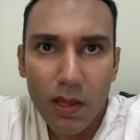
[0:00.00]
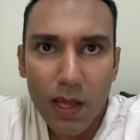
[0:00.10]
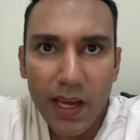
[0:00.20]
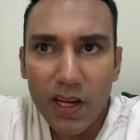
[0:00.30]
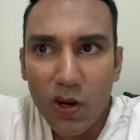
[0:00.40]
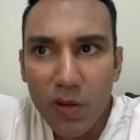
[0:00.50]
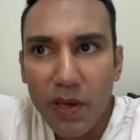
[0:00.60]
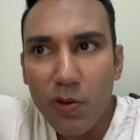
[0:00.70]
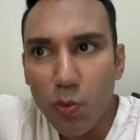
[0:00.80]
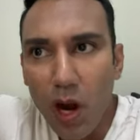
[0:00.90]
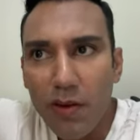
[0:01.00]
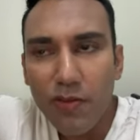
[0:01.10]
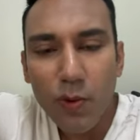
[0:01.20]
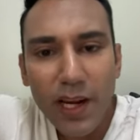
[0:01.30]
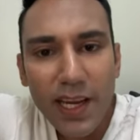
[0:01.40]
I can only be
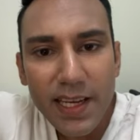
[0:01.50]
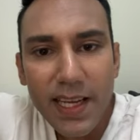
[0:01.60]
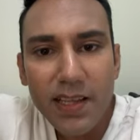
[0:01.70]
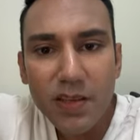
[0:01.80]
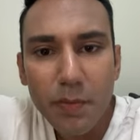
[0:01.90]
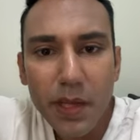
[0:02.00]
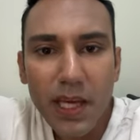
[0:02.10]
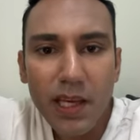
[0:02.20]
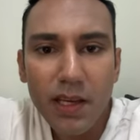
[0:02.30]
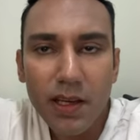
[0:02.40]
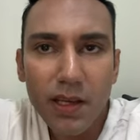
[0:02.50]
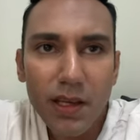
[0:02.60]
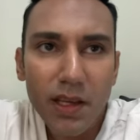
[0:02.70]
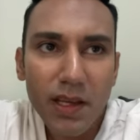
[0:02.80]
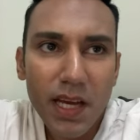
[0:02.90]
rough when I need to be.
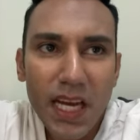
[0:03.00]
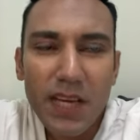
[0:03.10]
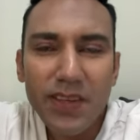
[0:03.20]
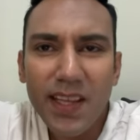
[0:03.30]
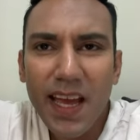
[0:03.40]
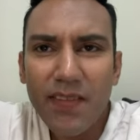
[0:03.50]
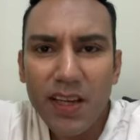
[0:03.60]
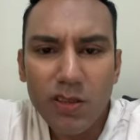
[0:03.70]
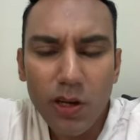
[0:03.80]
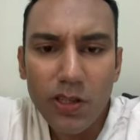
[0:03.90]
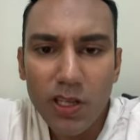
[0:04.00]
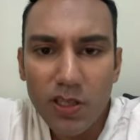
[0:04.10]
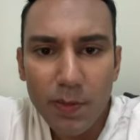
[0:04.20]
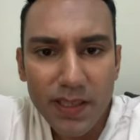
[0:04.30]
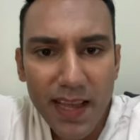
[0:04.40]
And even then, that's only
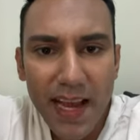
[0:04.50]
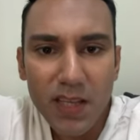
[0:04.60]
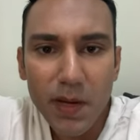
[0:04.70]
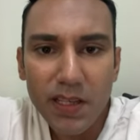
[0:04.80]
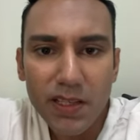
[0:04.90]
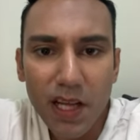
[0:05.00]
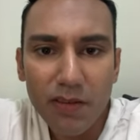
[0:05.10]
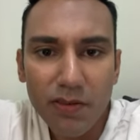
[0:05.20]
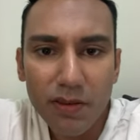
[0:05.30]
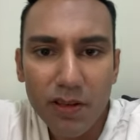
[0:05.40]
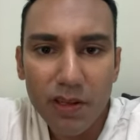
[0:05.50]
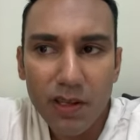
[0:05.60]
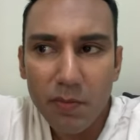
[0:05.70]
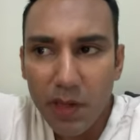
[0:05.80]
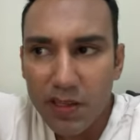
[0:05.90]
just to protect myself
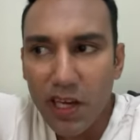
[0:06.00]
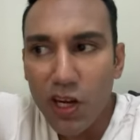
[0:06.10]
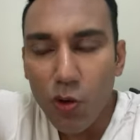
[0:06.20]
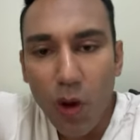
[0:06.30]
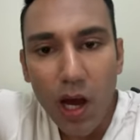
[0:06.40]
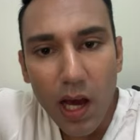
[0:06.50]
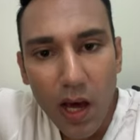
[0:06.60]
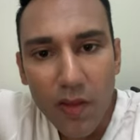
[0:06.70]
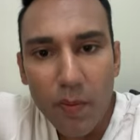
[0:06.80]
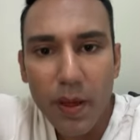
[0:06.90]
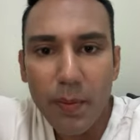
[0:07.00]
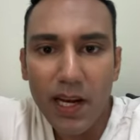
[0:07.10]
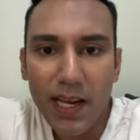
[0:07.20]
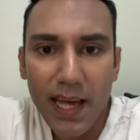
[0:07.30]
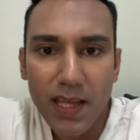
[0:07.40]
because I know what other
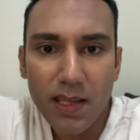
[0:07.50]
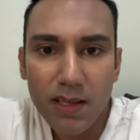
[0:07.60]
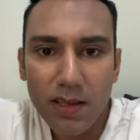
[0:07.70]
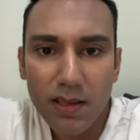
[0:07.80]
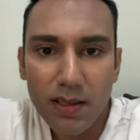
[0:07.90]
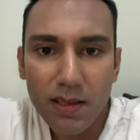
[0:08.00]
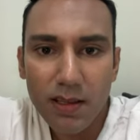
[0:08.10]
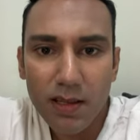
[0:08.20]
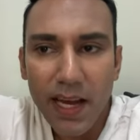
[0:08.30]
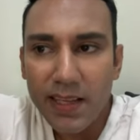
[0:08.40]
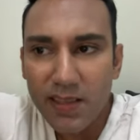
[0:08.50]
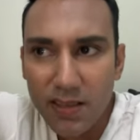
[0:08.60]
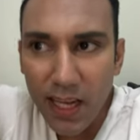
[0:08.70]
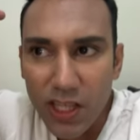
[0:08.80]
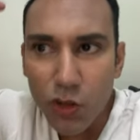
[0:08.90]
people are like. I
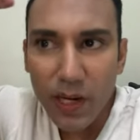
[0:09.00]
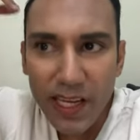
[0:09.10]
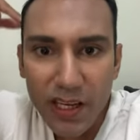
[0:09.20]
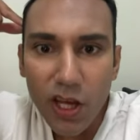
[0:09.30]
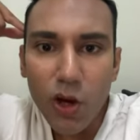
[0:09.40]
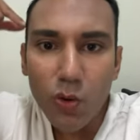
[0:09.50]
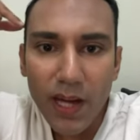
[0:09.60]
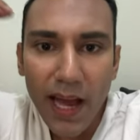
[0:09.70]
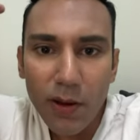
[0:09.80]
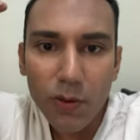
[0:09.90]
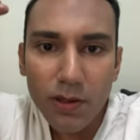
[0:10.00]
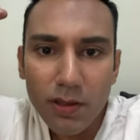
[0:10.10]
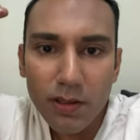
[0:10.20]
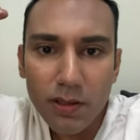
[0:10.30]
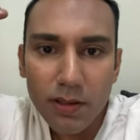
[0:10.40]
instinctually know now,
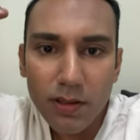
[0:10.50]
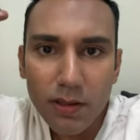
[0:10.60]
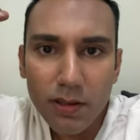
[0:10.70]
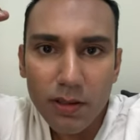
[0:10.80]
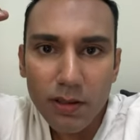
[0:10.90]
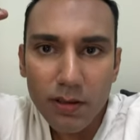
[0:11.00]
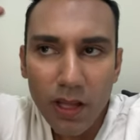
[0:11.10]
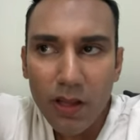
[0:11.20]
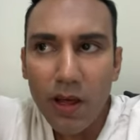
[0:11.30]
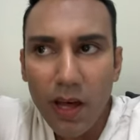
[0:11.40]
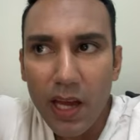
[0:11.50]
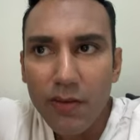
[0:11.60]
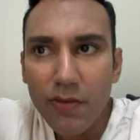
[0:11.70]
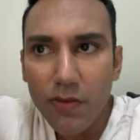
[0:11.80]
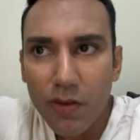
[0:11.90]
now that
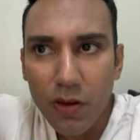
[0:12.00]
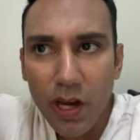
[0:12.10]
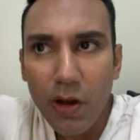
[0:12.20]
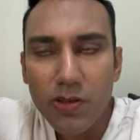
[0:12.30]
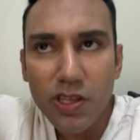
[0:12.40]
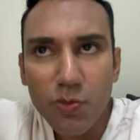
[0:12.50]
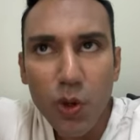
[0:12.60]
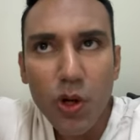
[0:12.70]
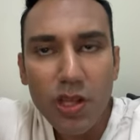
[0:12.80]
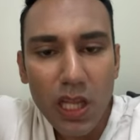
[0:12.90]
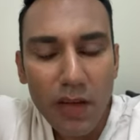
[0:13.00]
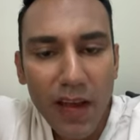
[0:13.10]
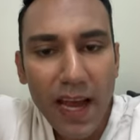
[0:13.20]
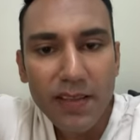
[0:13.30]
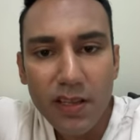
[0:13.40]
I've gone out into the world and I've
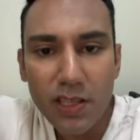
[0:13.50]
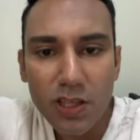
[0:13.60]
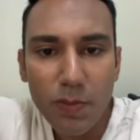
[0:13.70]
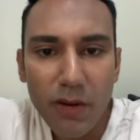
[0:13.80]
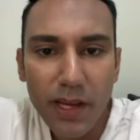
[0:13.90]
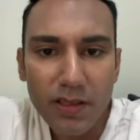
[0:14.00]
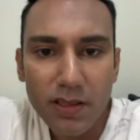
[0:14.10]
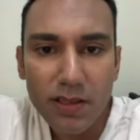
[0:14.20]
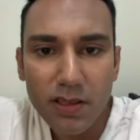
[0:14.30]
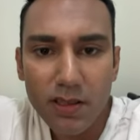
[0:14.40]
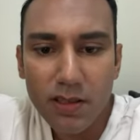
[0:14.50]
had this experience,